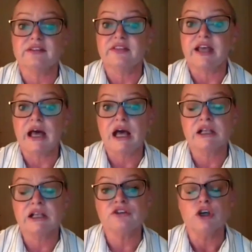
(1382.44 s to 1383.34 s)
their
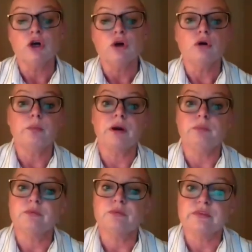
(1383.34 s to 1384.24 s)
hand or
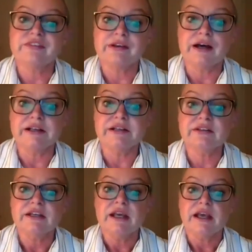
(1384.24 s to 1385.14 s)
problems with sight,
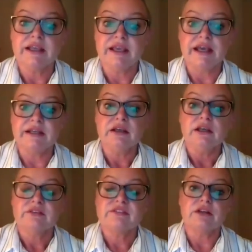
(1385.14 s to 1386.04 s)
again,
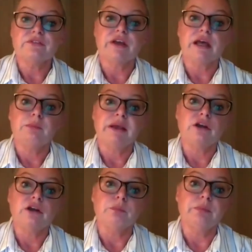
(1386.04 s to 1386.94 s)
self-care may
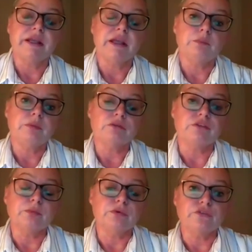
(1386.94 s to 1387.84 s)
not be
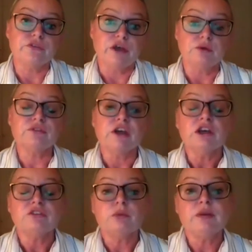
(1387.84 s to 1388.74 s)
possible for those.
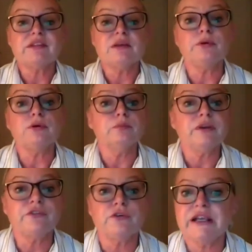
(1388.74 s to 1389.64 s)
So it's important,
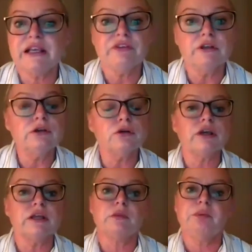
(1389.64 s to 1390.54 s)
before I even look
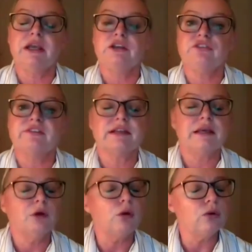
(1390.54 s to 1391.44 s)
at the patient's
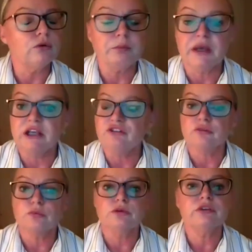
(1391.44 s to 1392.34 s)
limb or the
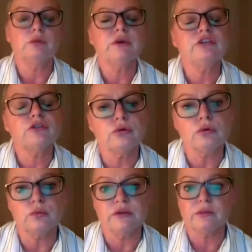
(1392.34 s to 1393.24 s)
patient's wound, that we
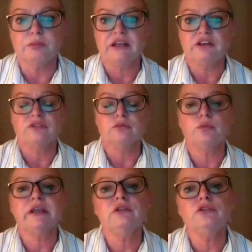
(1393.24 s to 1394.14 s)
talk with the patient.
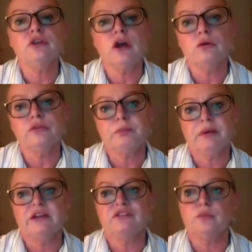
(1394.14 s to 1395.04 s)
We know the
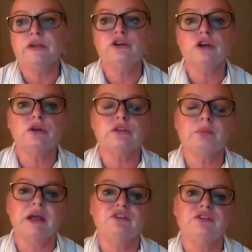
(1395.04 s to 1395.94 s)
patient, we know the
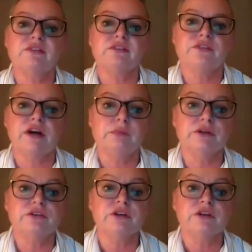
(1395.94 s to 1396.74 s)
patient's environment.